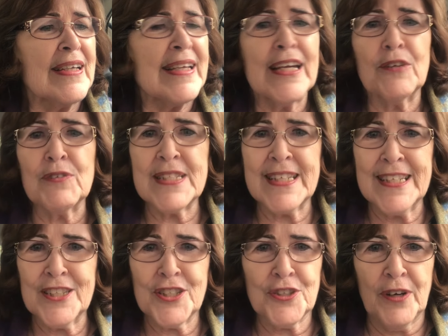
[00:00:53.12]
here was the
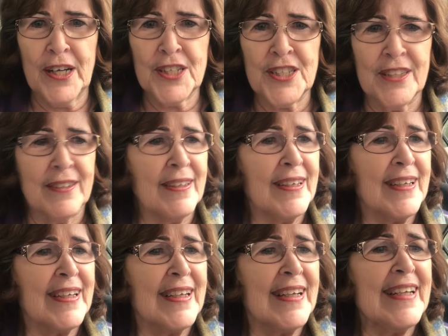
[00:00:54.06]
instruction.
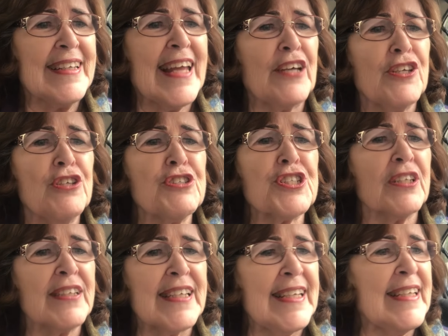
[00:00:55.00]
Now you
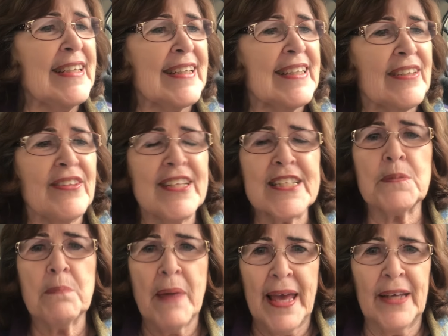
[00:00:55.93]
shall eat in
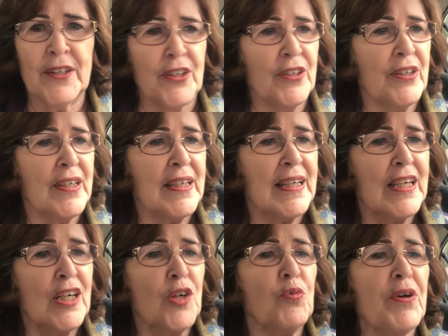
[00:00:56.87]
this manner,
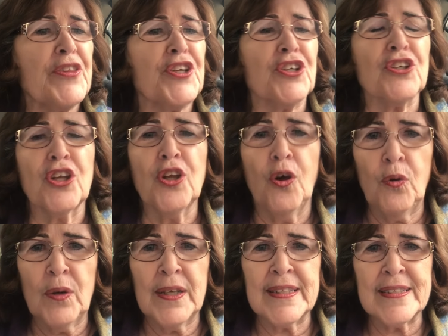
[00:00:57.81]
with your
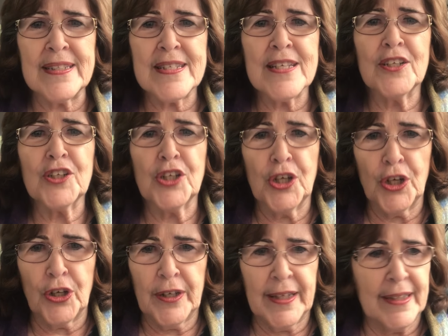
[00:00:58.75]
loins
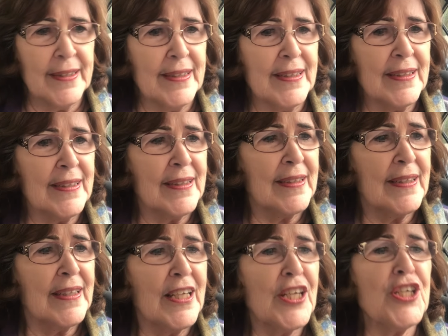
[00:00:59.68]
girded,
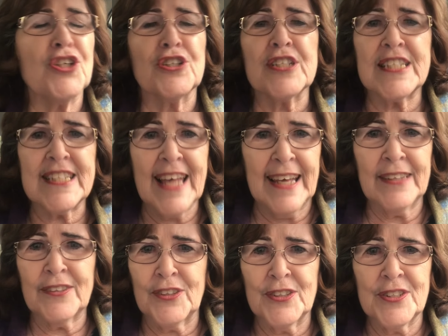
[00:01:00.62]
your
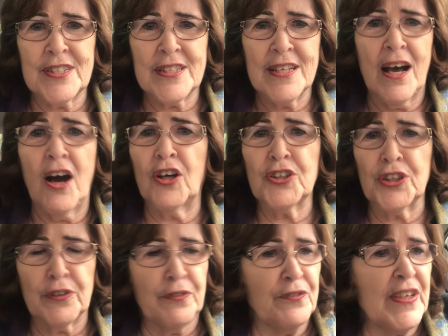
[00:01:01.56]
sandals on
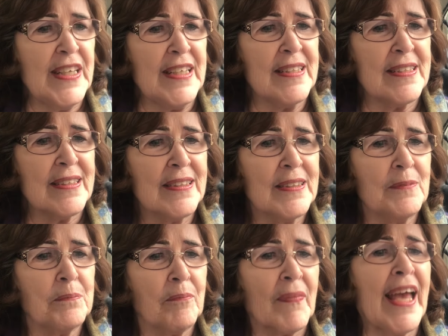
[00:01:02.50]
your feet,
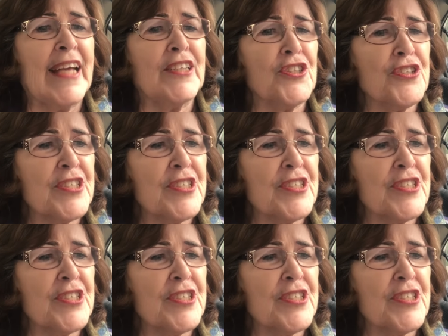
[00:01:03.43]
and your